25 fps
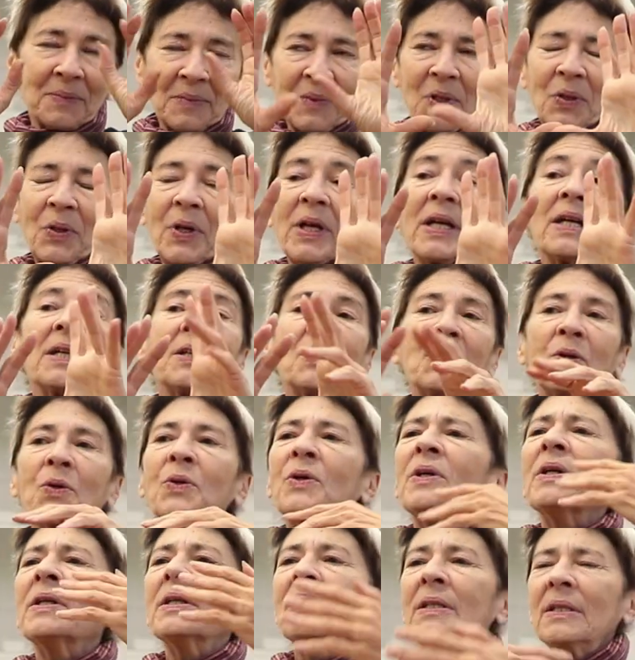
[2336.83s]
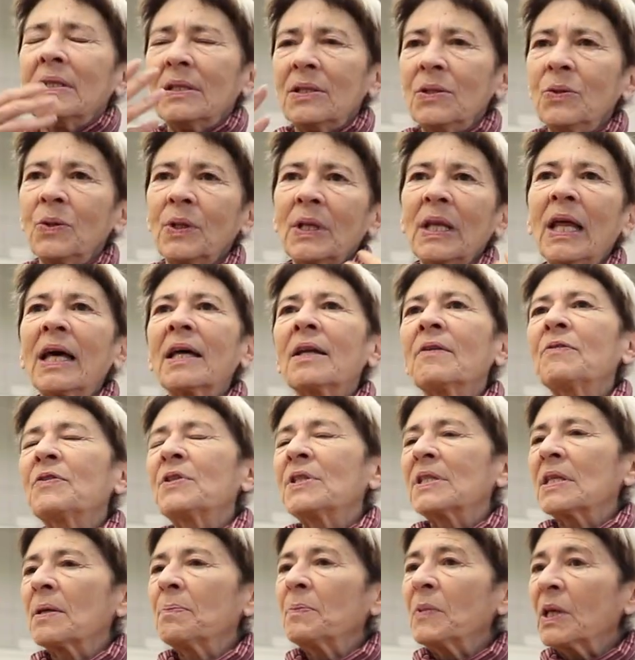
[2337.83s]
Okay, you could do a lot of
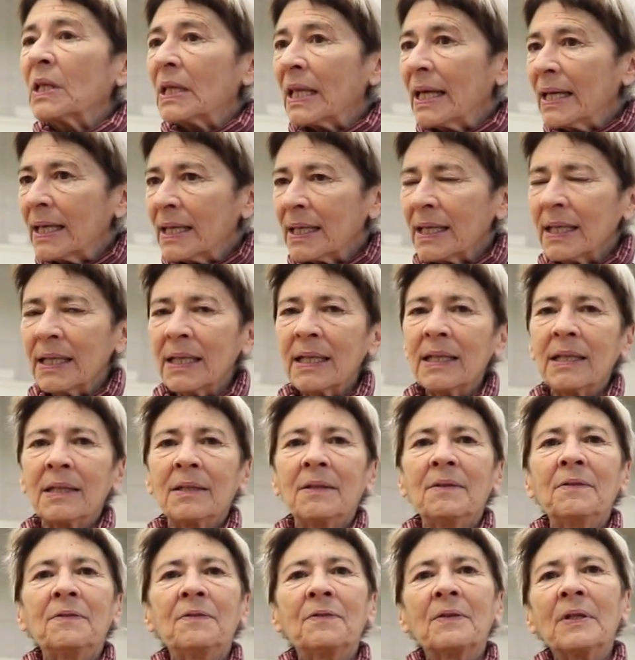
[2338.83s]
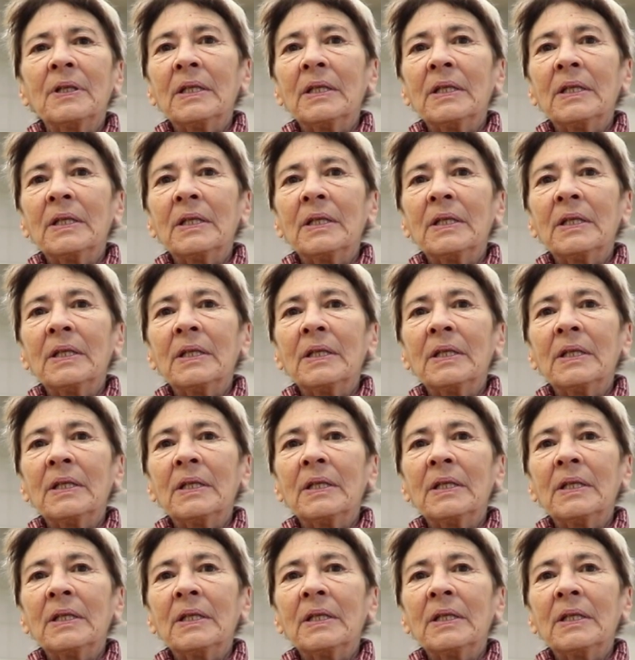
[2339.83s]
simulating of